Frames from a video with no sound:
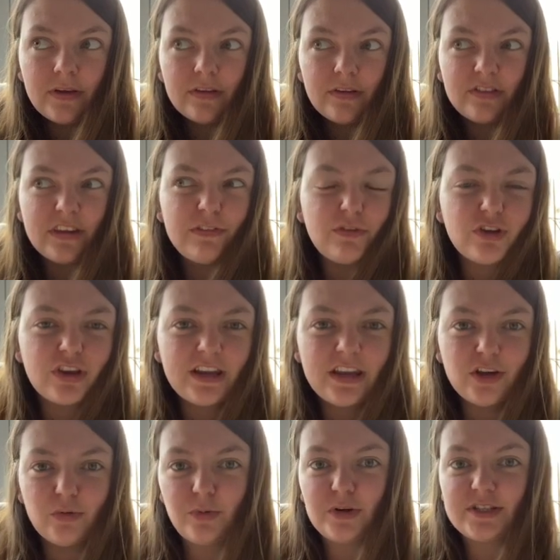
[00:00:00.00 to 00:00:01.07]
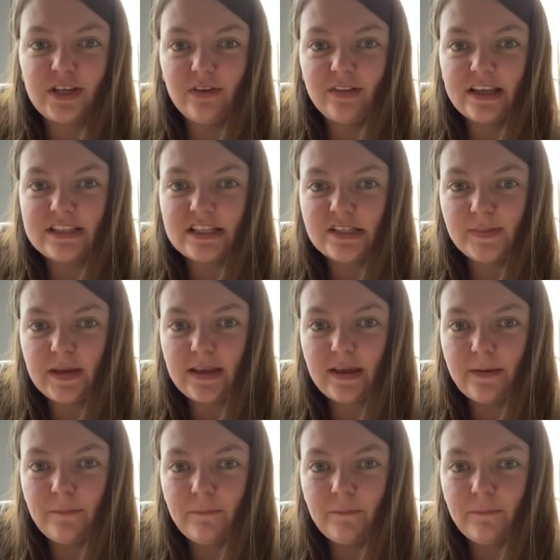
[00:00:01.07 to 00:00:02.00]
See if you can hear what sound this is making.